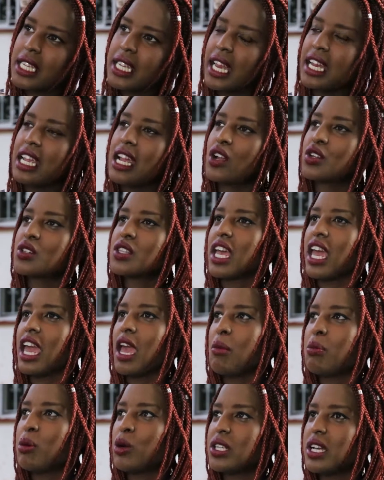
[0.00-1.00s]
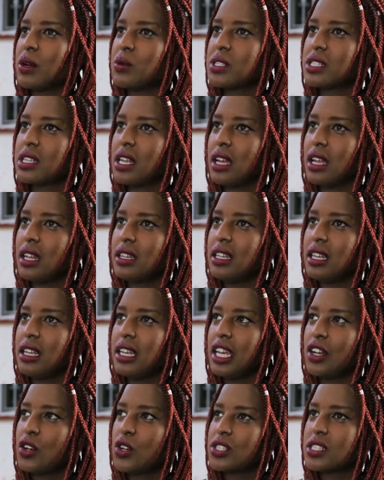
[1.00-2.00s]
getting out of the airport, that was the
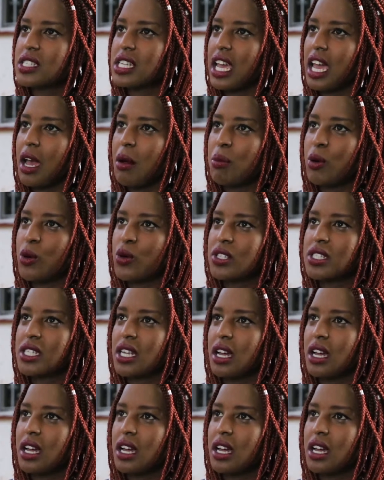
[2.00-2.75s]
Lagos airport,